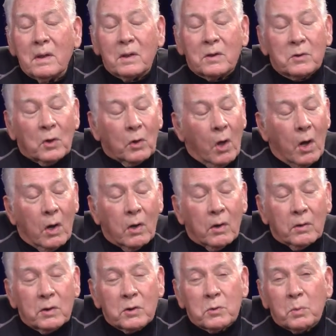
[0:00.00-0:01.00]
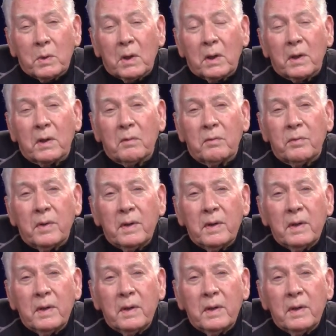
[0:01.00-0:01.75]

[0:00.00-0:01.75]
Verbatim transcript: as long as we live,